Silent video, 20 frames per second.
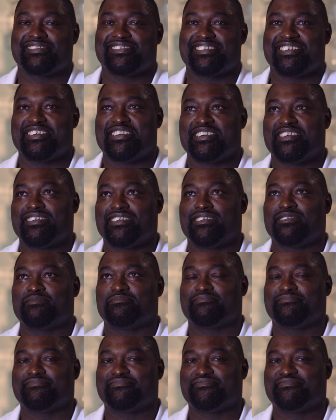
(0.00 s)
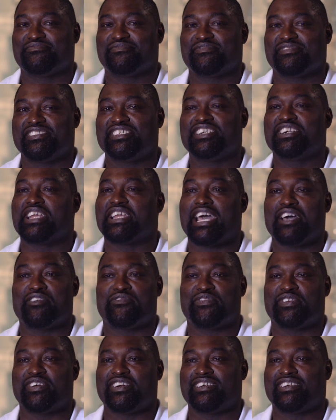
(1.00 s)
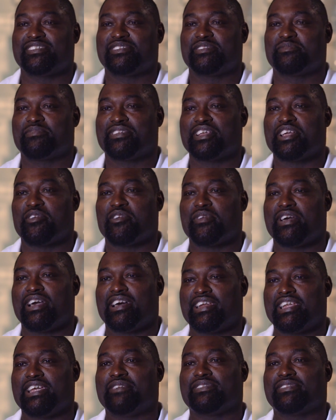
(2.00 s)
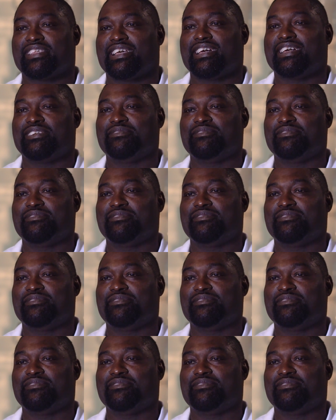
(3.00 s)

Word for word: uh, um, loved to have fun, play around and everything.